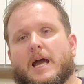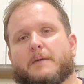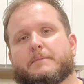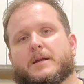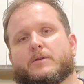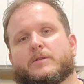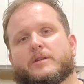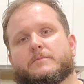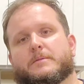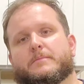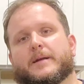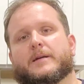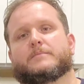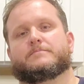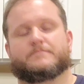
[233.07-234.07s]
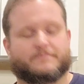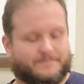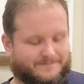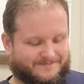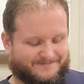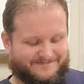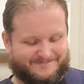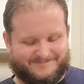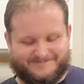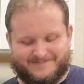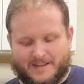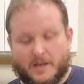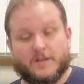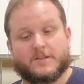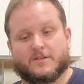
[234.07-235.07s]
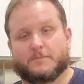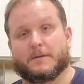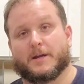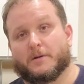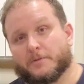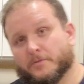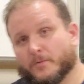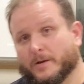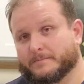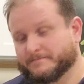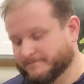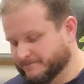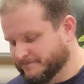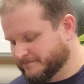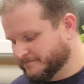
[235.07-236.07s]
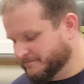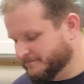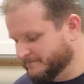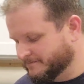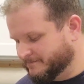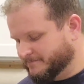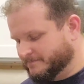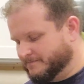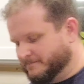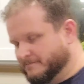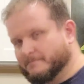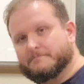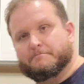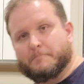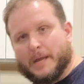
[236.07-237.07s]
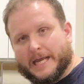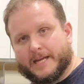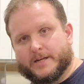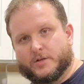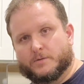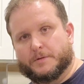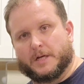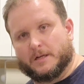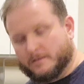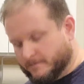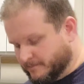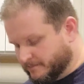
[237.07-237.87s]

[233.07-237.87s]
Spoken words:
I'm going to go a little bit bigger. So I'm going to go with 3. Make it a double.